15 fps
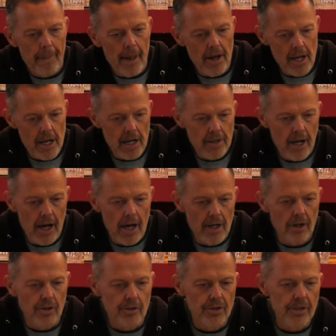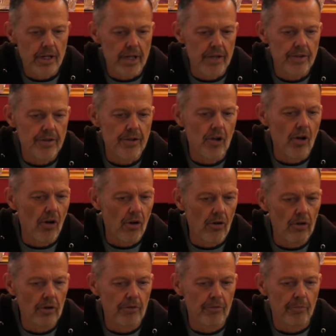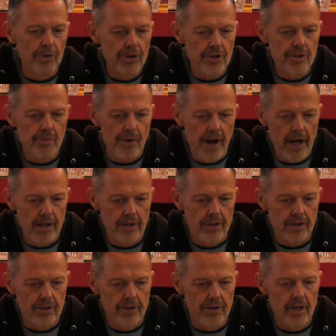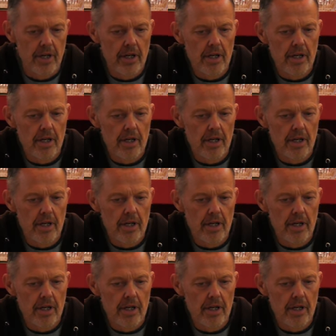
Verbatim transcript: And here the article says the goal of Buddhist practice